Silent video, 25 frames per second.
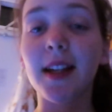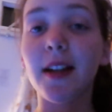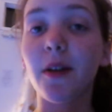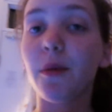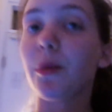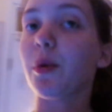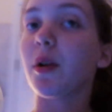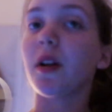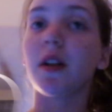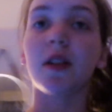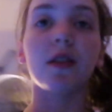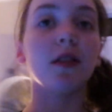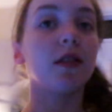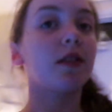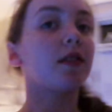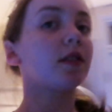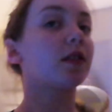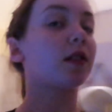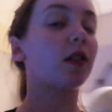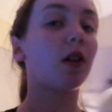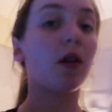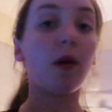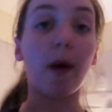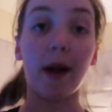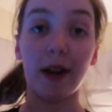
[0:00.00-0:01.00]
It
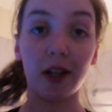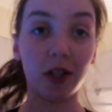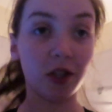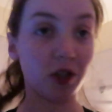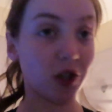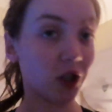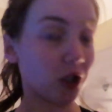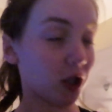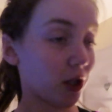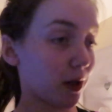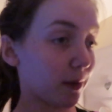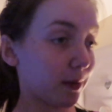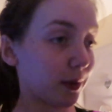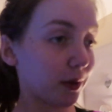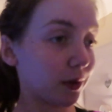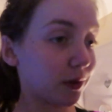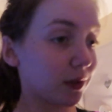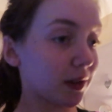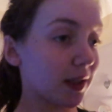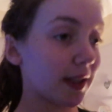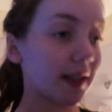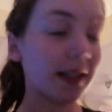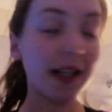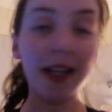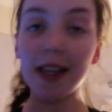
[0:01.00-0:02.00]
was questionable,
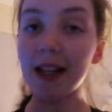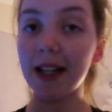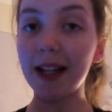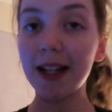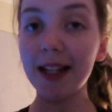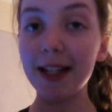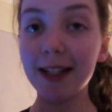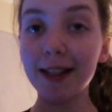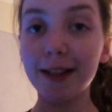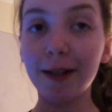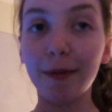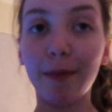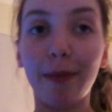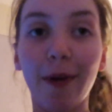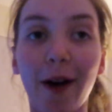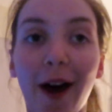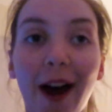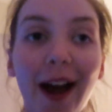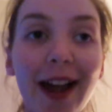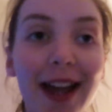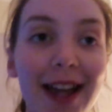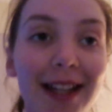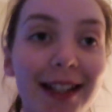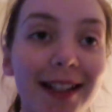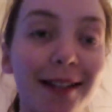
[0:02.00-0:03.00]
to say the least, but
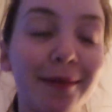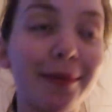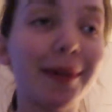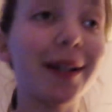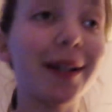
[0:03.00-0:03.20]
I ate it